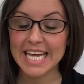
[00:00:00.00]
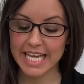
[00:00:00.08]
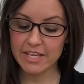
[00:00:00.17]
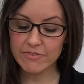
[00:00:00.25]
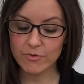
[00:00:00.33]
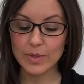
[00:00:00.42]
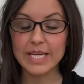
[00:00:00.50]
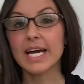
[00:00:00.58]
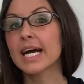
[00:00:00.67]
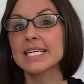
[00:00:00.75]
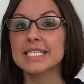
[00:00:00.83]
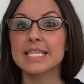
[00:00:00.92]
If we
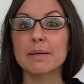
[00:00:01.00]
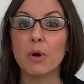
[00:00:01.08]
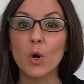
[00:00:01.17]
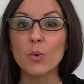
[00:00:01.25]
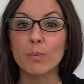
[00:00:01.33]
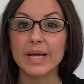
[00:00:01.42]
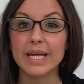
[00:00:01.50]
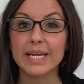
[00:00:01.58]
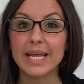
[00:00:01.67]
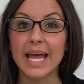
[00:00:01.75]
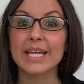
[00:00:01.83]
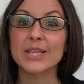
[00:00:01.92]
cut them open
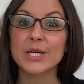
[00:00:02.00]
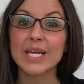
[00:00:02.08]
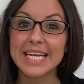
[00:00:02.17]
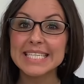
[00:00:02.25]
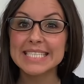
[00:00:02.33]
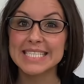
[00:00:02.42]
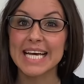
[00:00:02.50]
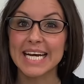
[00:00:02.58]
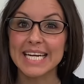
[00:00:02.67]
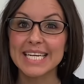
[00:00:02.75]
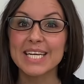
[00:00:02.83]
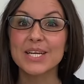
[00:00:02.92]
and look
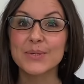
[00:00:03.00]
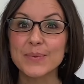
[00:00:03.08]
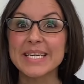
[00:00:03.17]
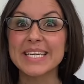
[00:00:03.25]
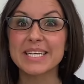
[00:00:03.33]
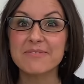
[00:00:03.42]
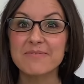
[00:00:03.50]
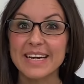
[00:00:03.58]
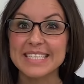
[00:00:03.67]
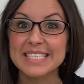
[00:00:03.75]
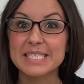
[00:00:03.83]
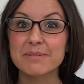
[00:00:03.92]
inside, we can
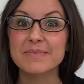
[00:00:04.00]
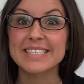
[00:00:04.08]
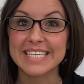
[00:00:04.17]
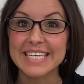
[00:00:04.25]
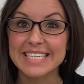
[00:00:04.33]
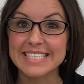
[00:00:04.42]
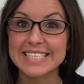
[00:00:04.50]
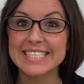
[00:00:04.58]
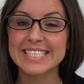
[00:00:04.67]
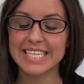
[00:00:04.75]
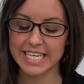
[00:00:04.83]
find some seeds.